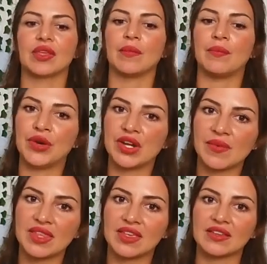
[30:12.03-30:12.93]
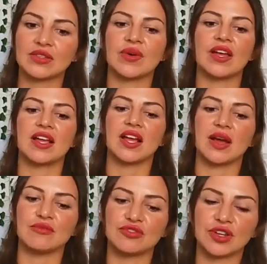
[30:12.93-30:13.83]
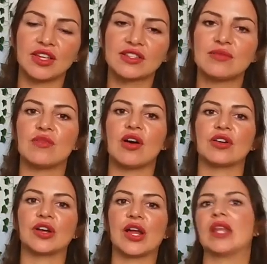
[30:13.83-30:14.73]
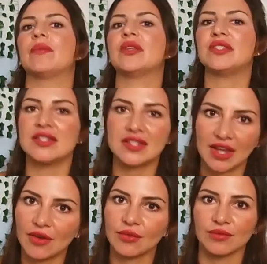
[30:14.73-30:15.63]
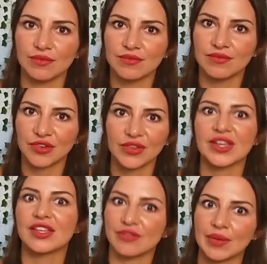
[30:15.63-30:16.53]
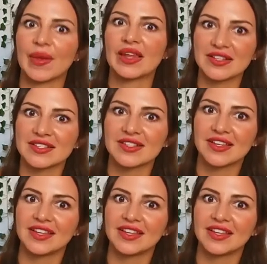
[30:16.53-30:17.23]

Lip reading: I'm putting my things away, I'm drinking some water, and I'm going to sit down for like 3 minutes,